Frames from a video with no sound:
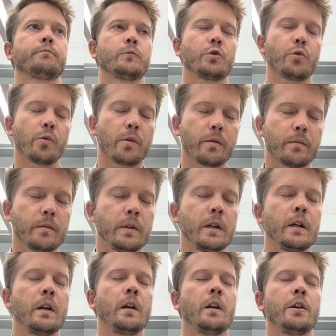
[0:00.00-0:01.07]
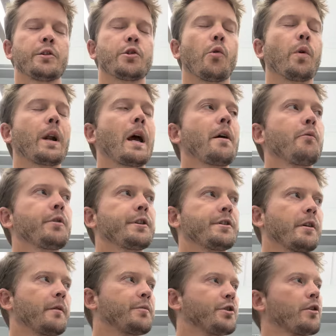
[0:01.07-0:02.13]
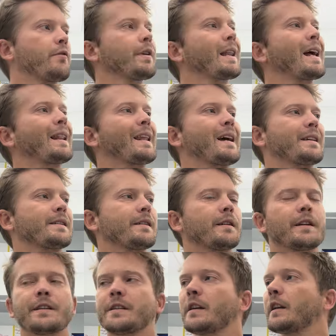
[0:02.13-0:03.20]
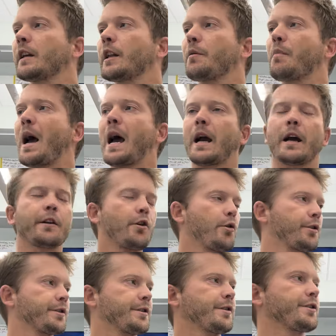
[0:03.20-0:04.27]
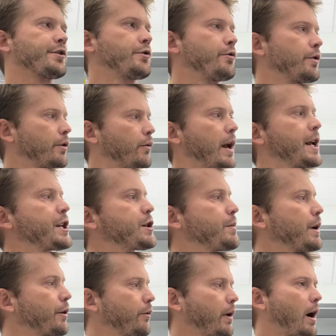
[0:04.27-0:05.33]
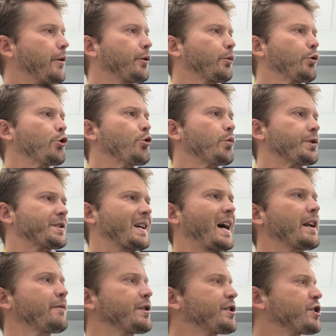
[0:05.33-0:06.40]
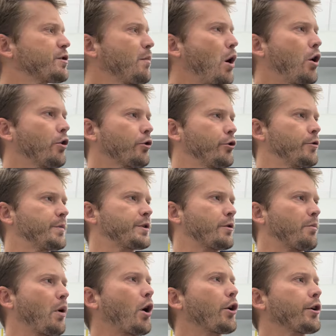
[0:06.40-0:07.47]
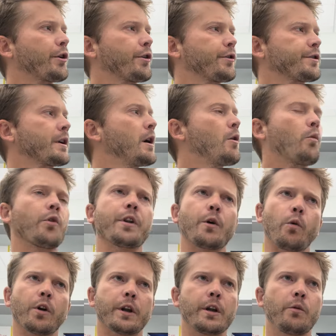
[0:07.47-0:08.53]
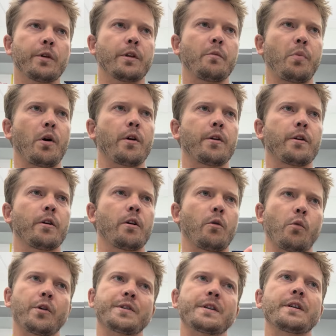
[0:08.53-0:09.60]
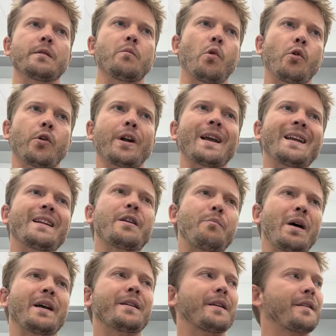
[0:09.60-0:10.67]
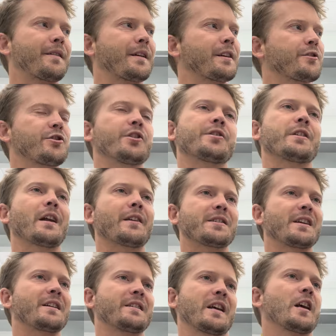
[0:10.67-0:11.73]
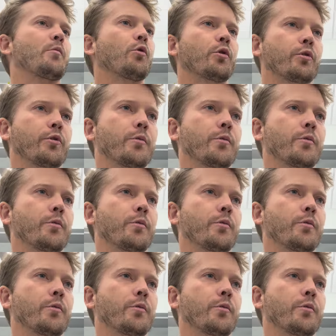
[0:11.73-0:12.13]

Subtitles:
Sure. So when I was observing that lesson and sitting in the back, I noticed the student arrangement around the room was kind of in small groups or partners. Were they working with a partner, or was it more independent things just as a table group?